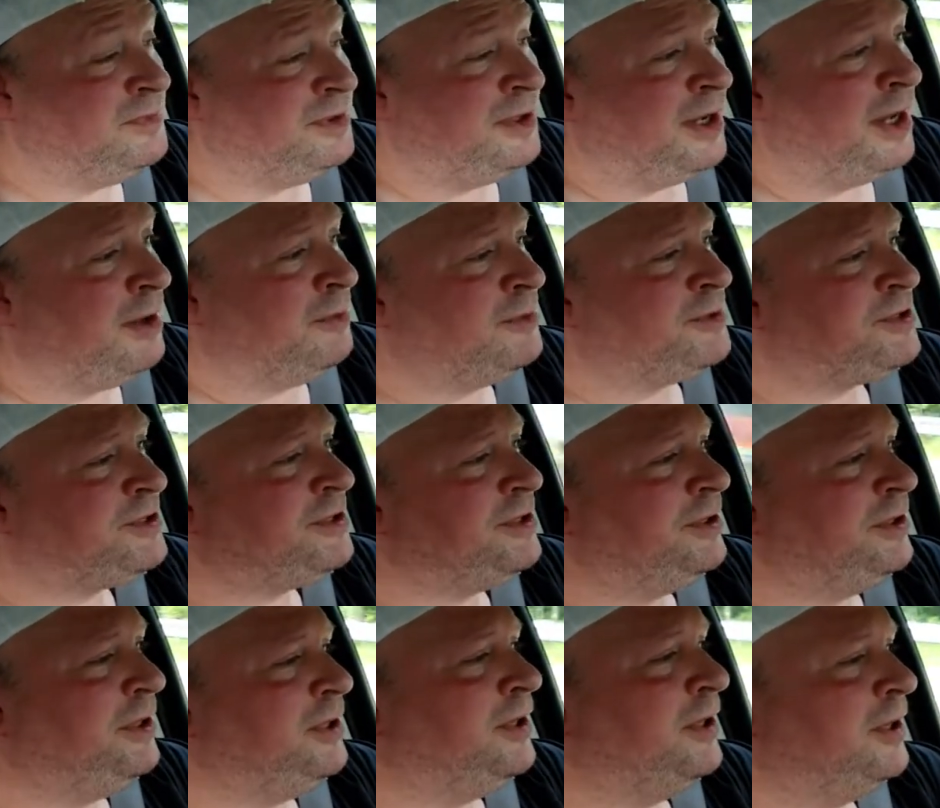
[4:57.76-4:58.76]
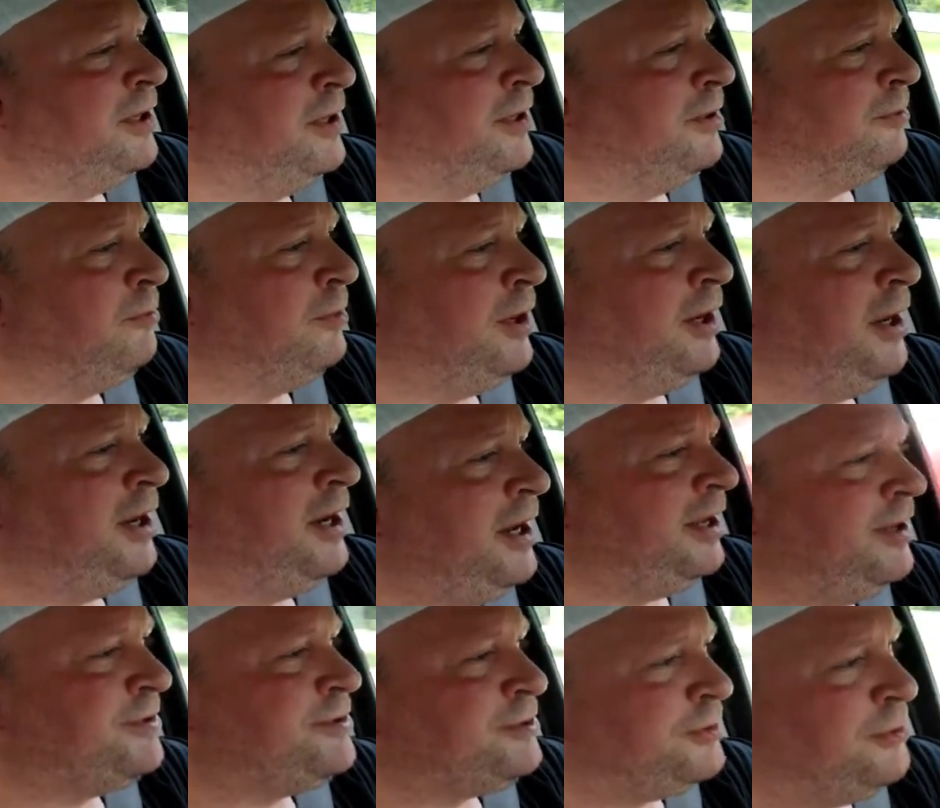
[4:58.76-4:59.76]
yeah, I was the uh, ring
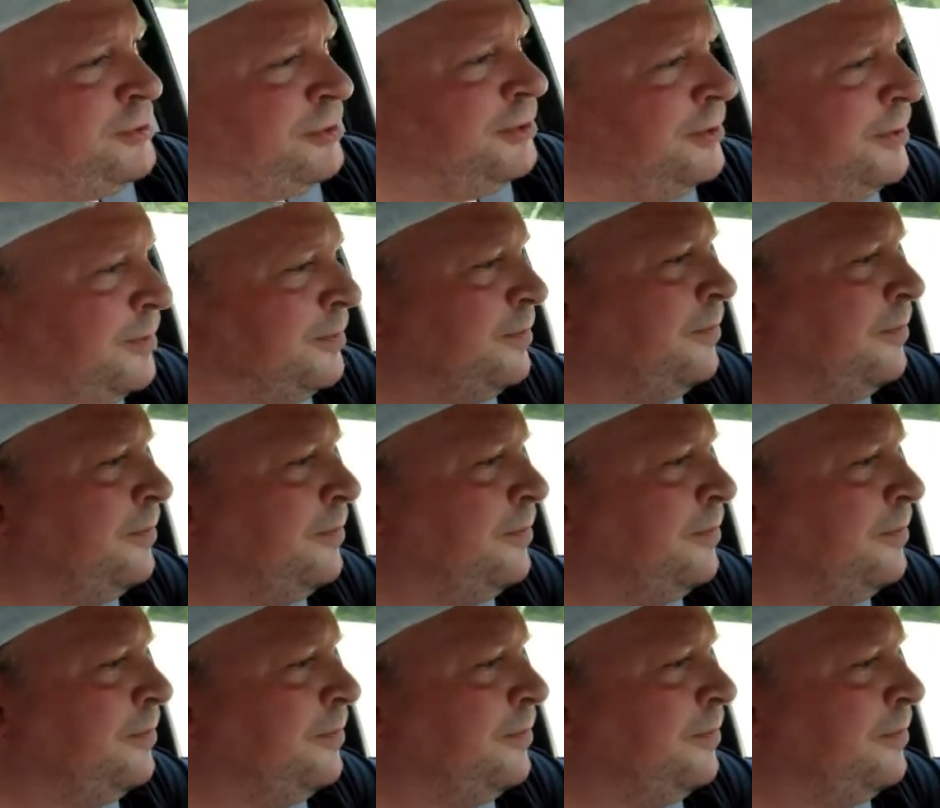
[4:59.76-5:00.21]
announcer.